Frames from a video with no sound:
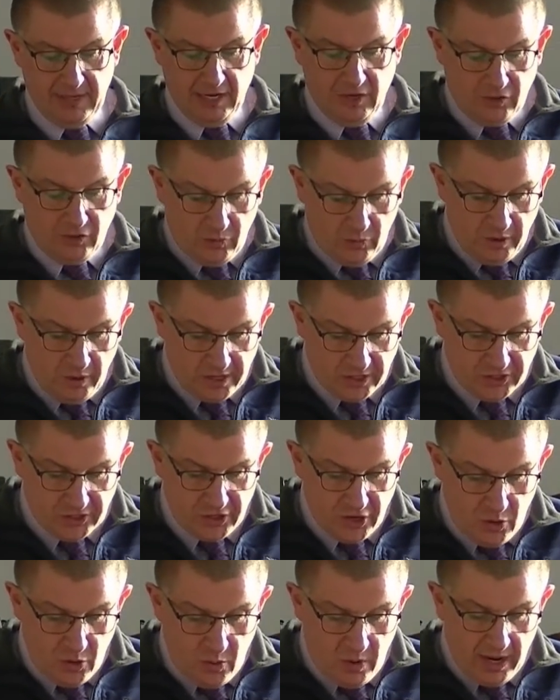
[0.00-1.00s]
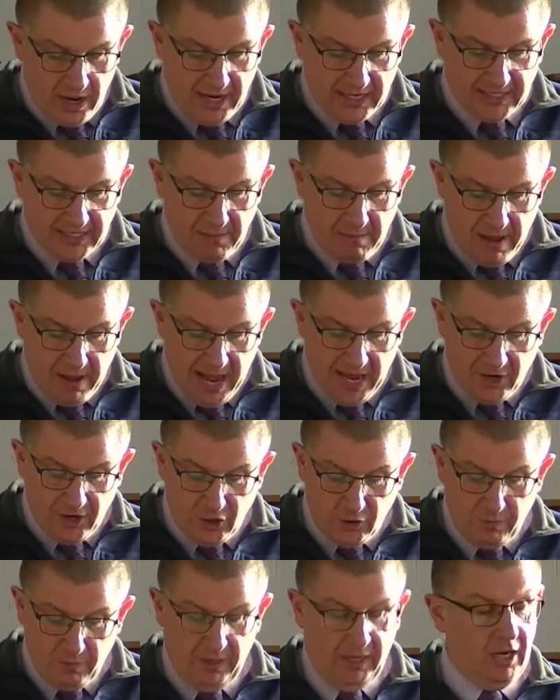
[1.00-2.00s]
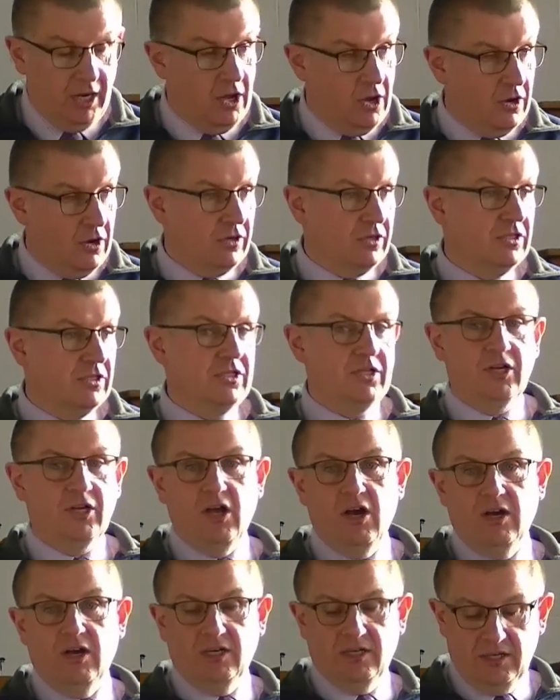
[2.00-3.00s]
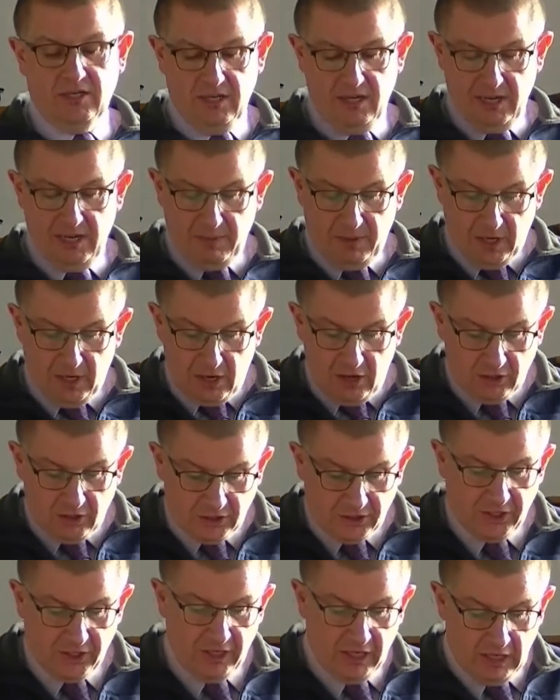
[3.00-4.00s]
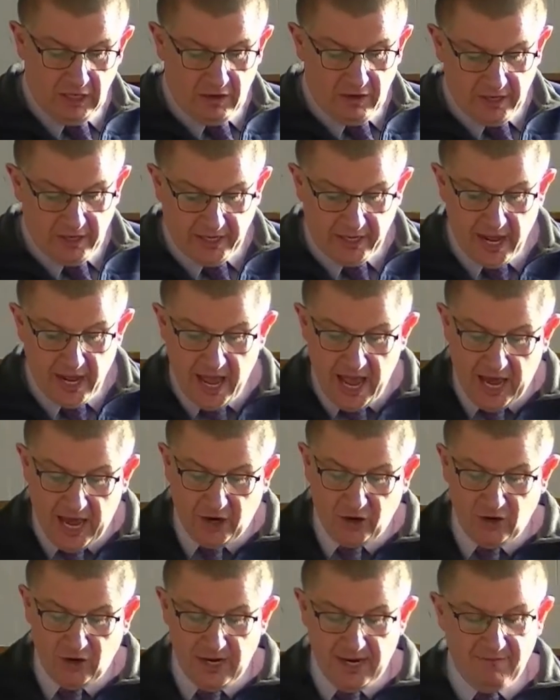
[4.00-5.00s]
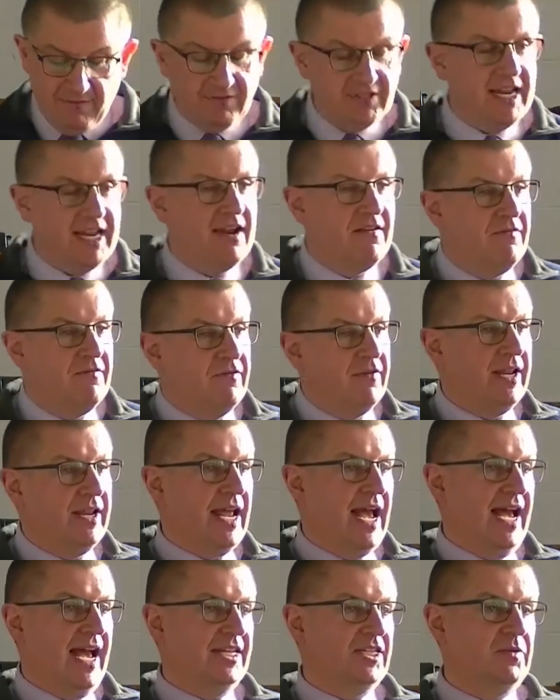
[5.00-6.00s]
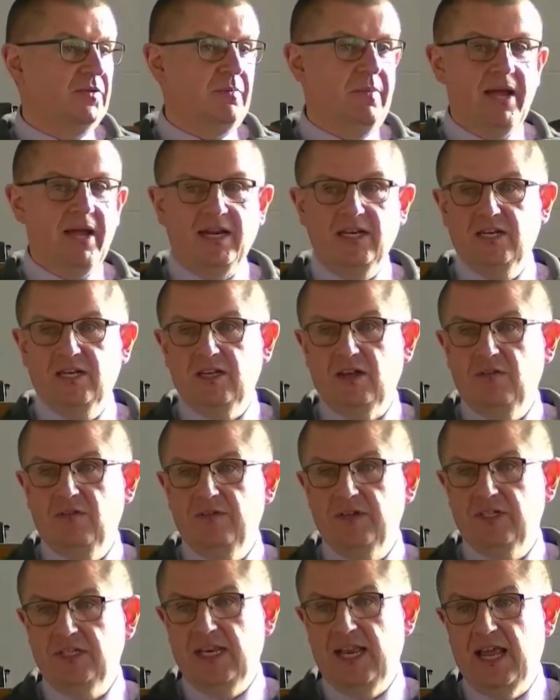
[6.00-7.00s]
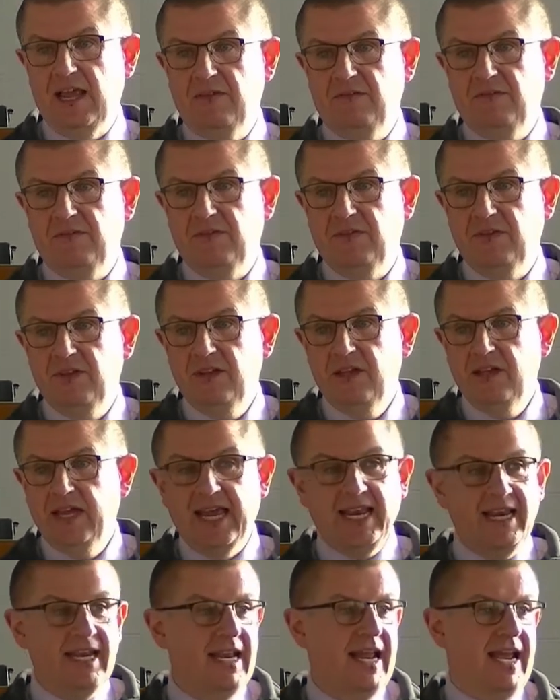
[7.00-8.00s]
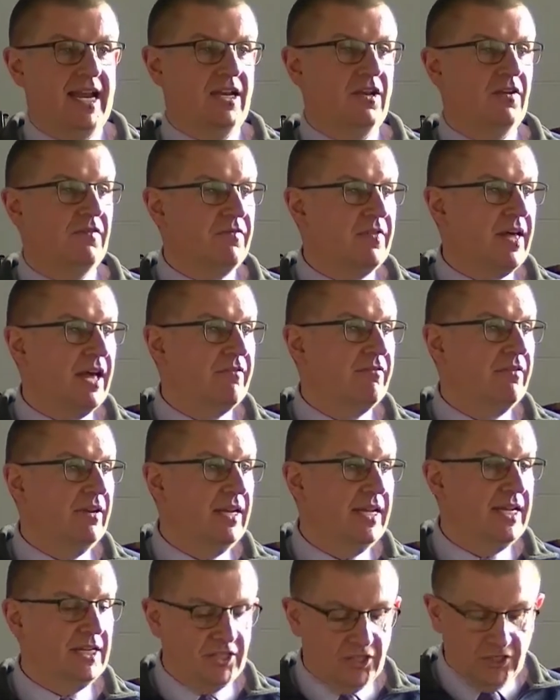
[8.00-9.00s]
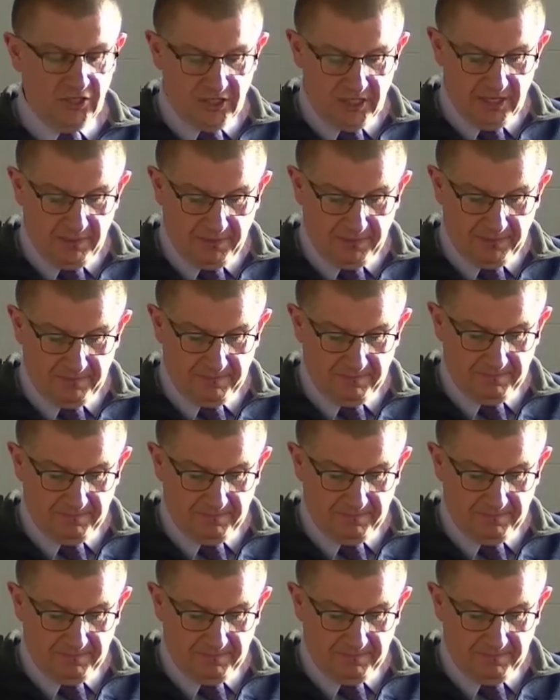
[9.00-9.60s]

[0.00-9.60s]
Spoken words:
In other words, Noah is a man who belongs to God, belongs to the Lord, and who lives every aspect of his life in light of that relationship.